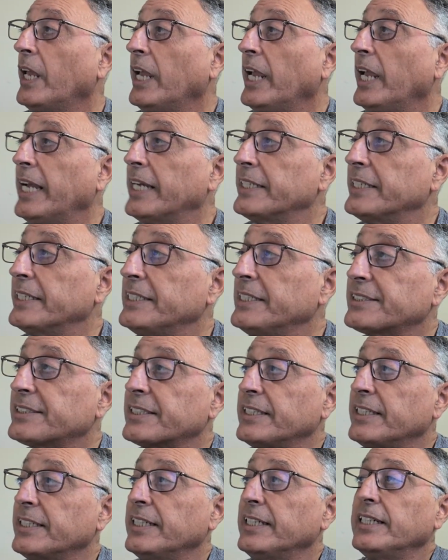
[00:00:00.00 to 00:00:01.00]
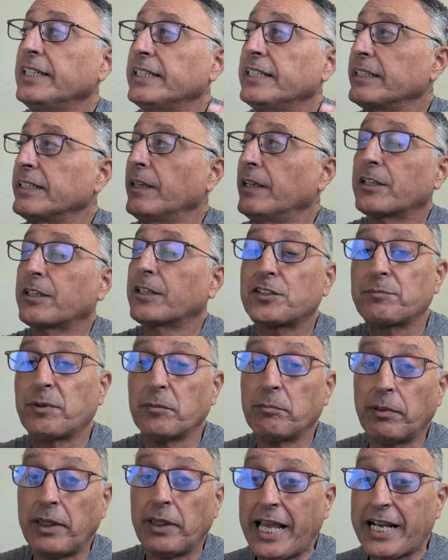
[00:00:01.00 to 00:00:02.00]
And he's looks
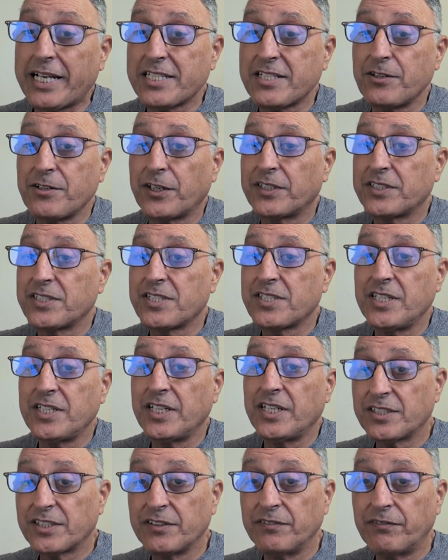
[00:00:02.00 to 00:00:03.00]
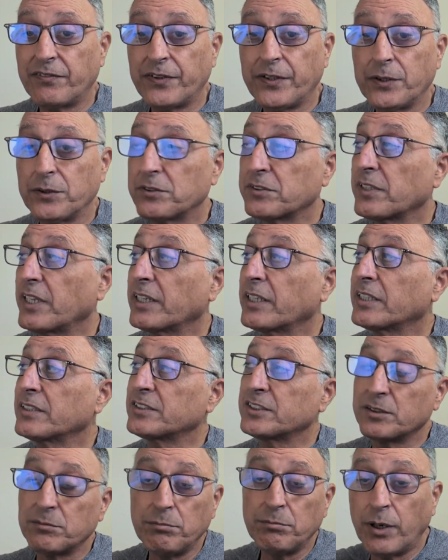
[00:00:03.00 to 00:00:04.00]
perplexed. You could see he's confused, like, because
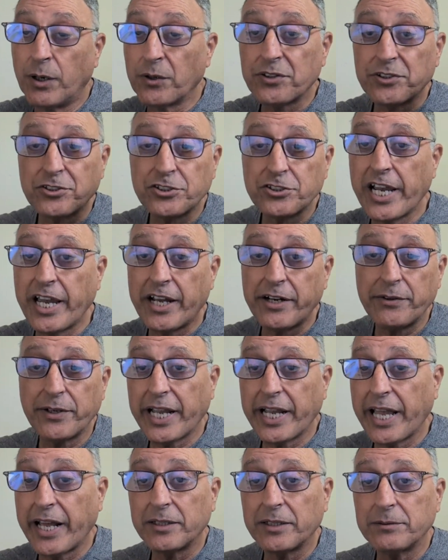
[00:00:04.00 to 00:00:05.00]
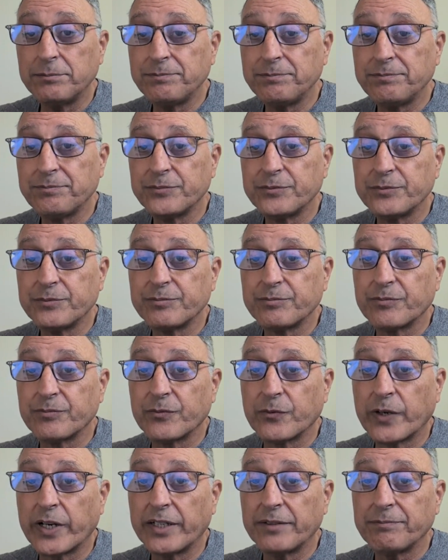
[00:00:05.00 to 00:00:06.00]
they're both chattering at him,
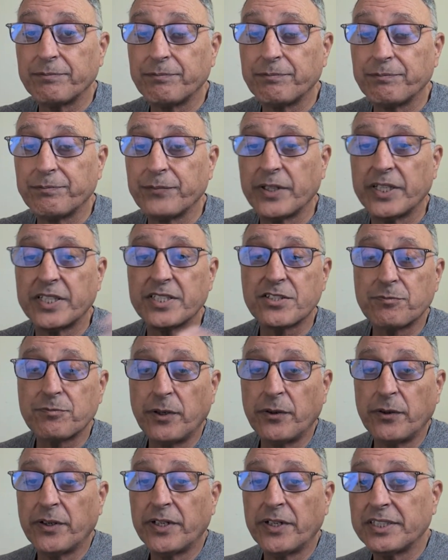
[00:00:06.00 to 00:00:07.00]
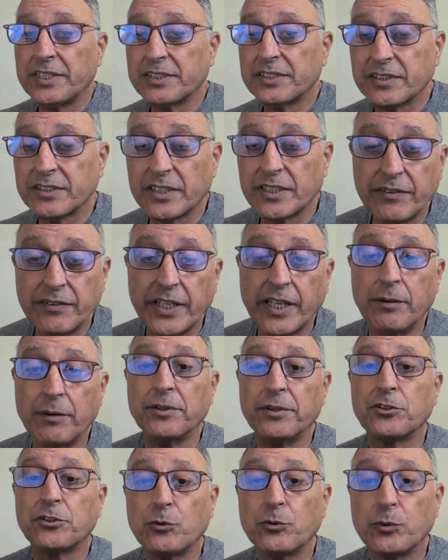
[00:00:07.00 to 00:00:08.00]
right? His spirit is giving him
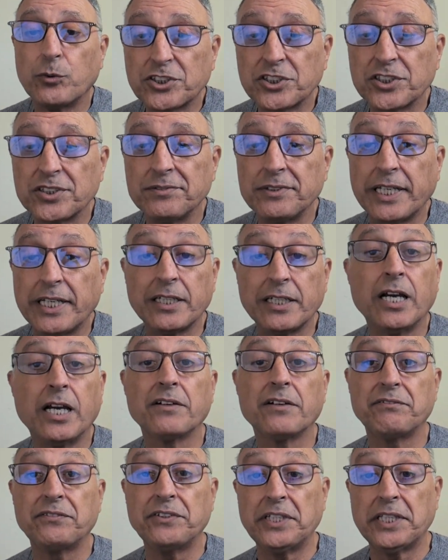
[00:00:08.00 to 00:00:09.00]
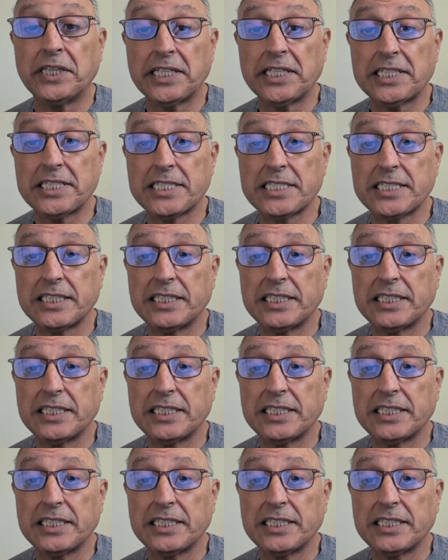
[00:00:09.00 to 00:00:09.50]
intuition and gut feelings.